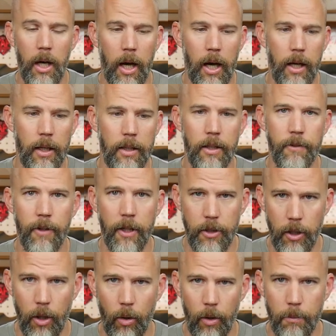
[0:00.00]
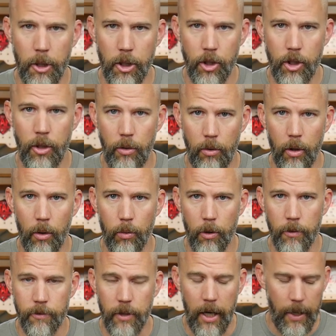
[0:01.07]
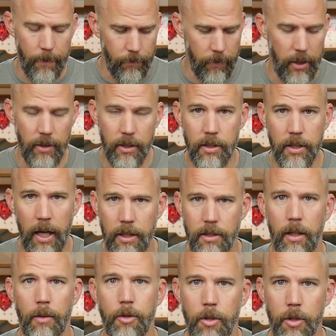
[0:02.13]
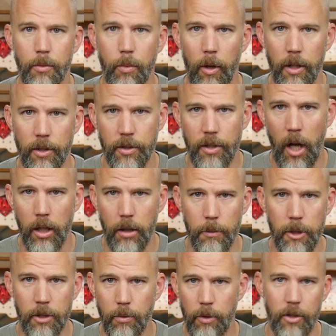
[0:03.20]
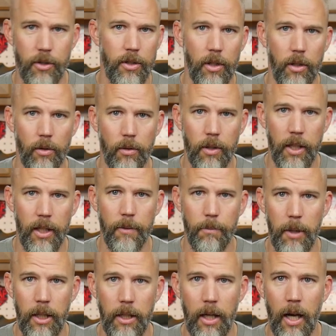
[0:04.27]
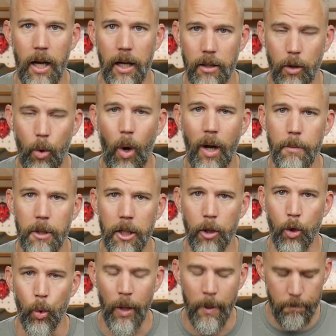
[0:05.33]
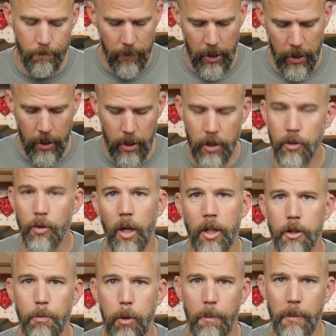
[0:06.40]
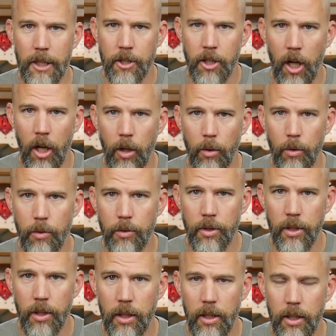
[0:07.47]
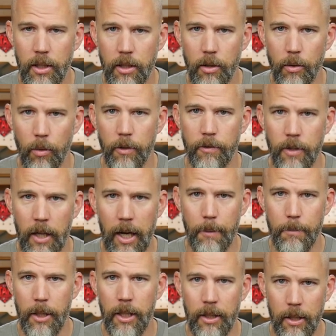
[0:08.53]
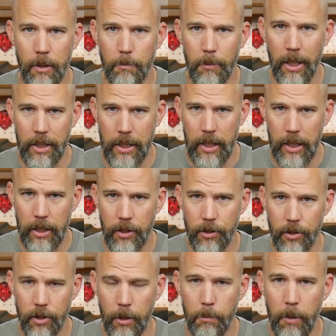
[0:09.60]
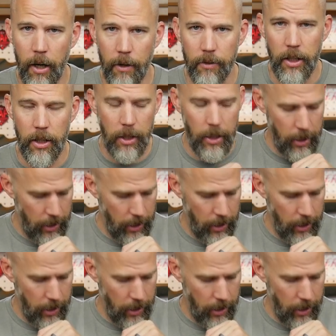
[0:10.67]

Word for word: uh, if I know I'm going to shoot a rooftop. In this case, I was just wearing Solomon's, which still give me uh, quite a bit of grip. So I just put my toes into the rooftop and then my knees above it,